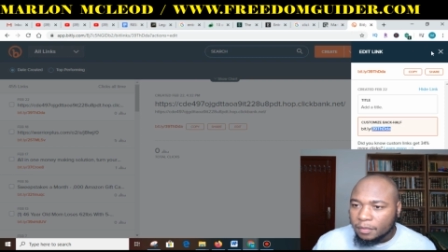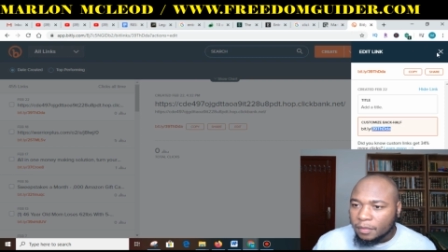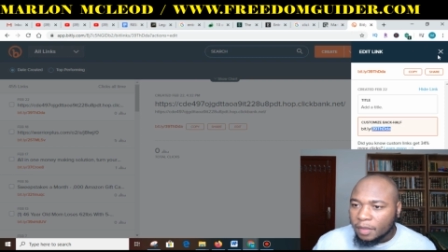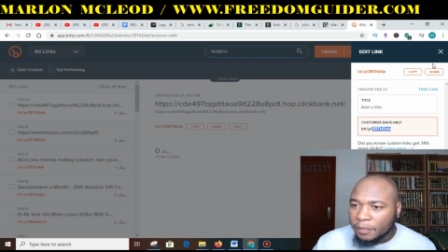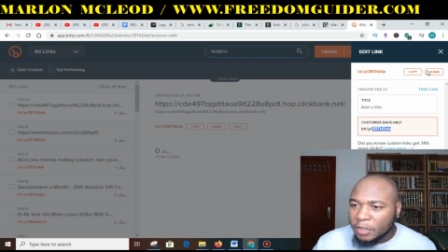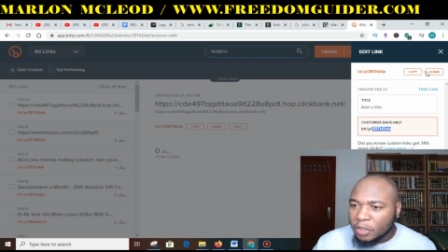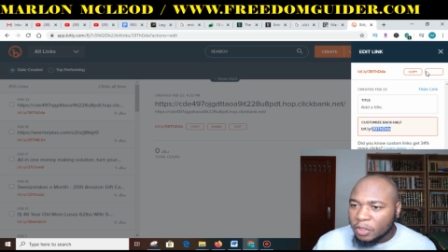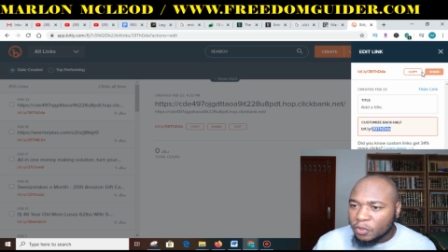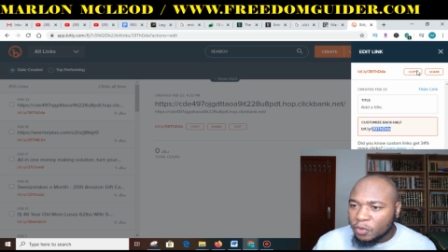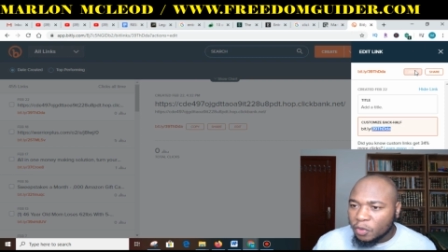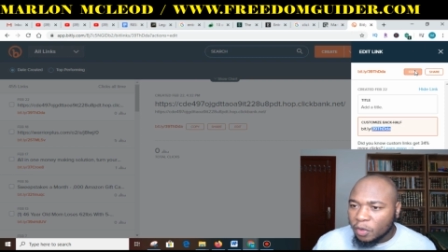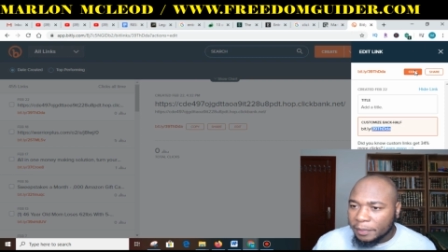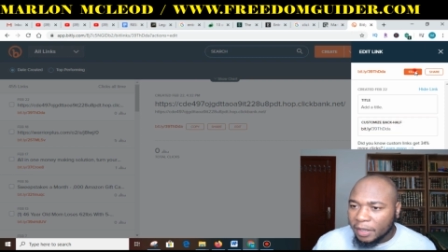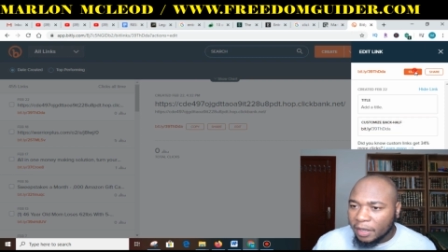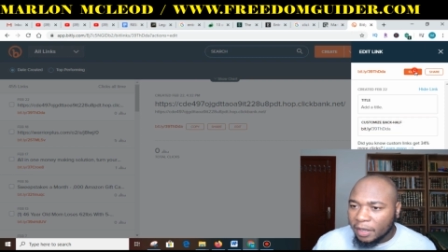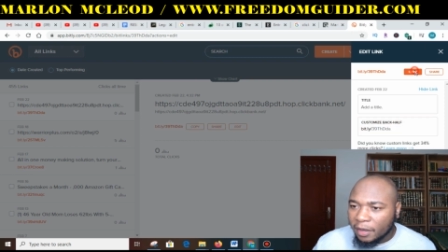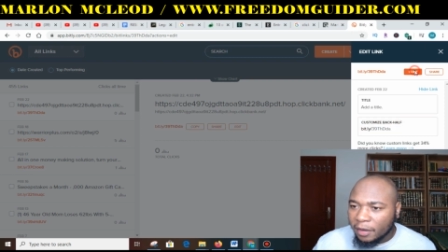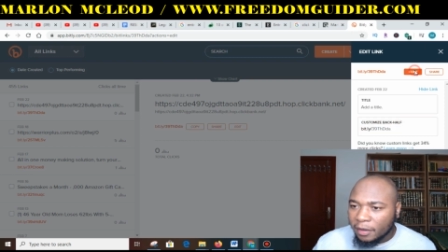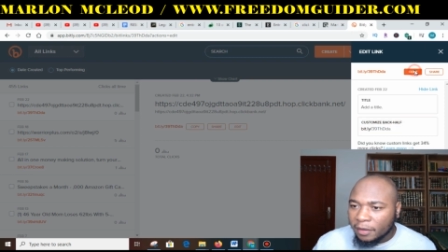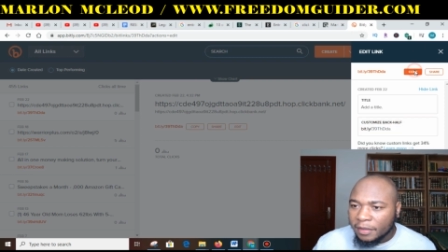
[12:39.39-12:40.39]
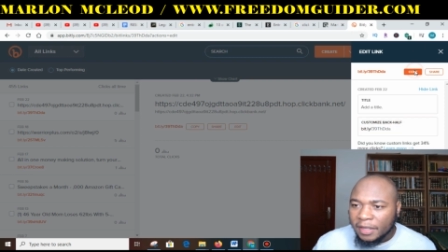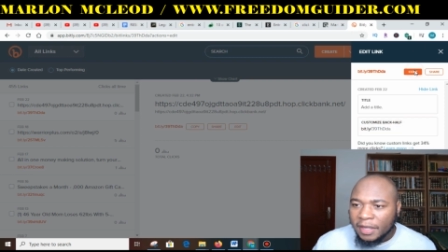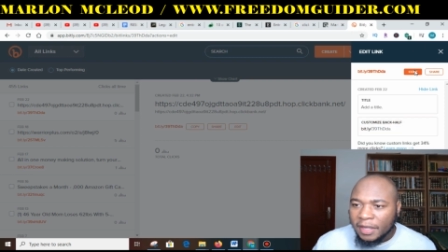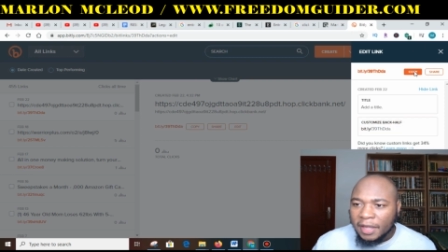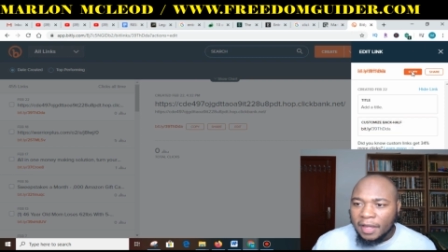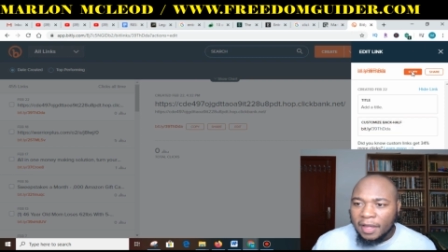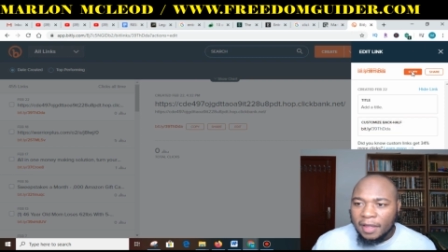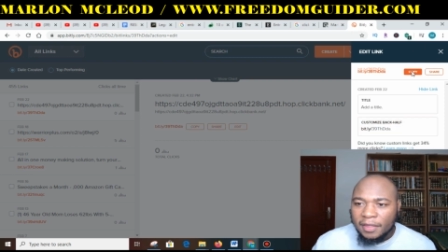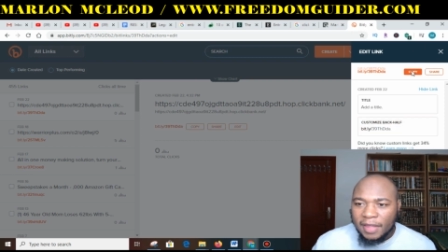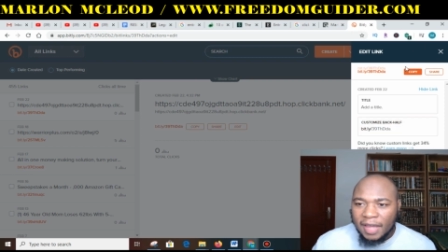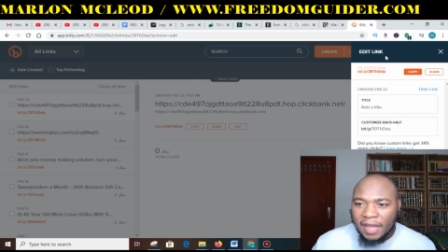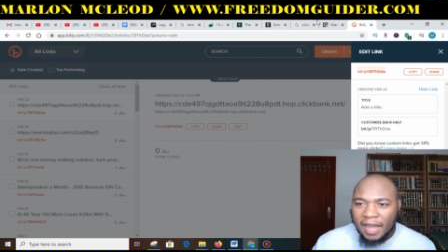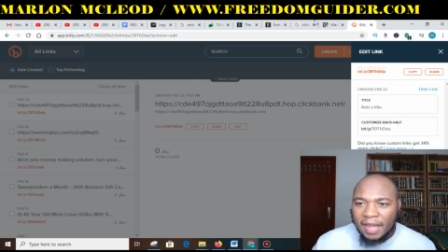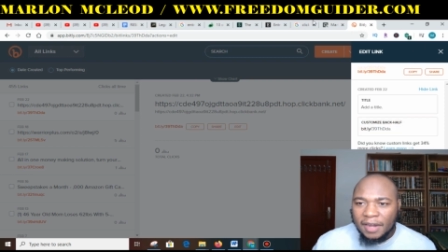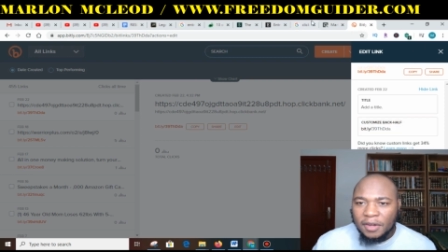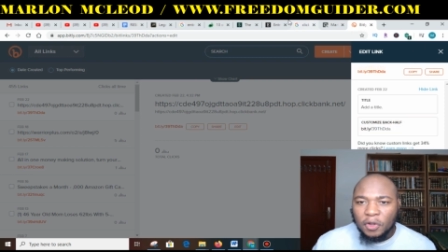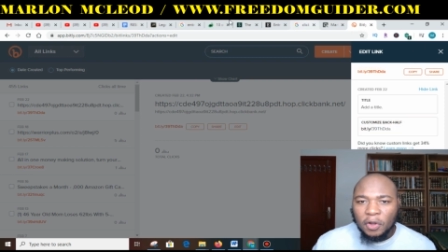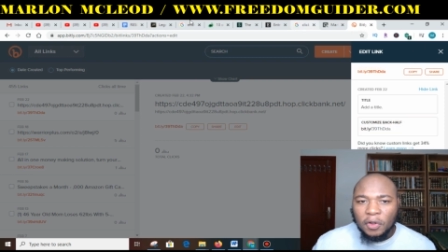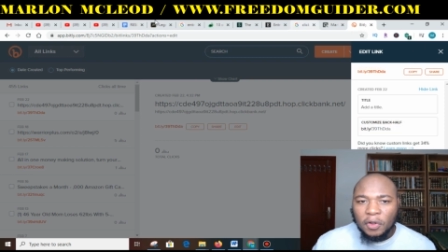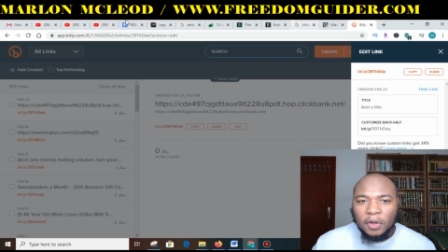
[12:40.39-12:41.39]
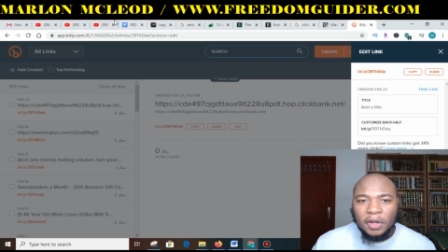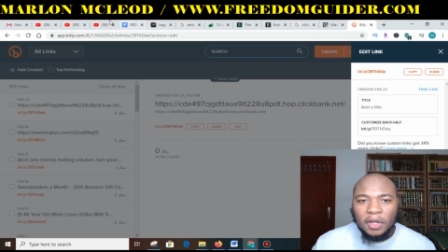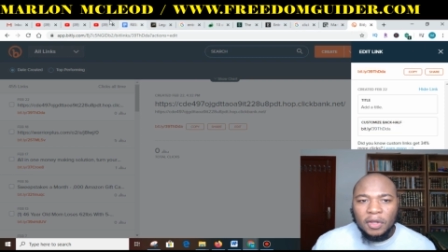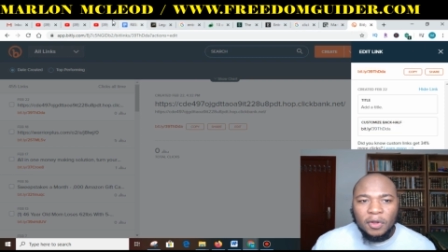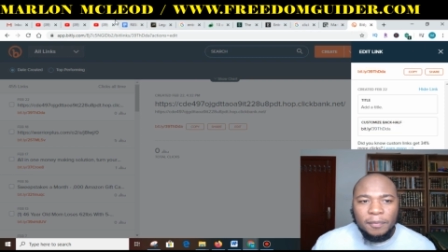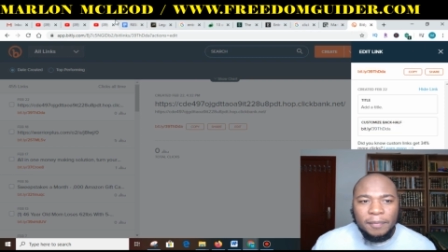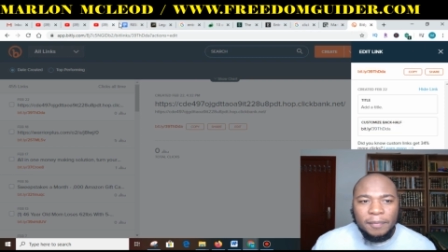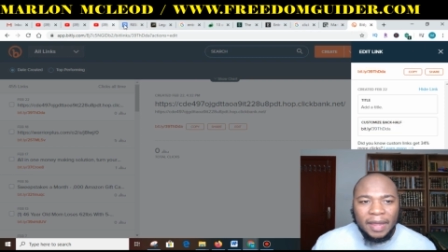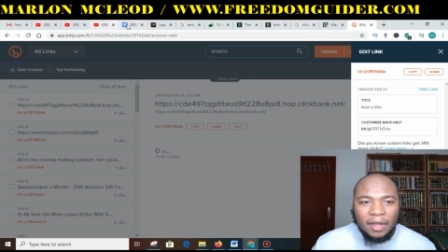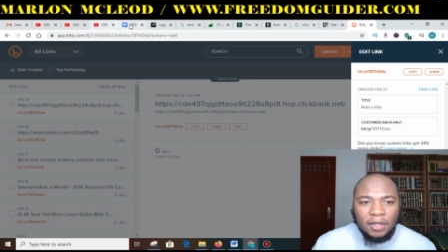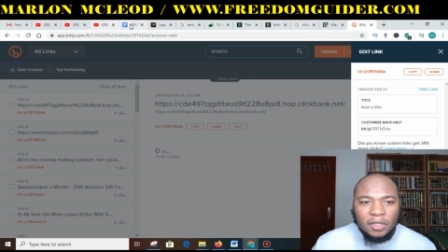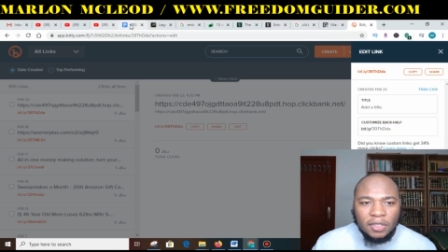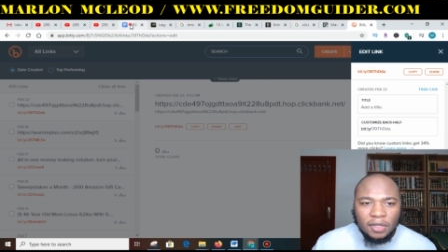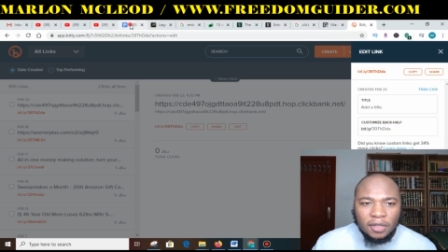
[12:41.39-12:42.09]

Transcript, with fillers: Let me just copy here. Then you're going to go back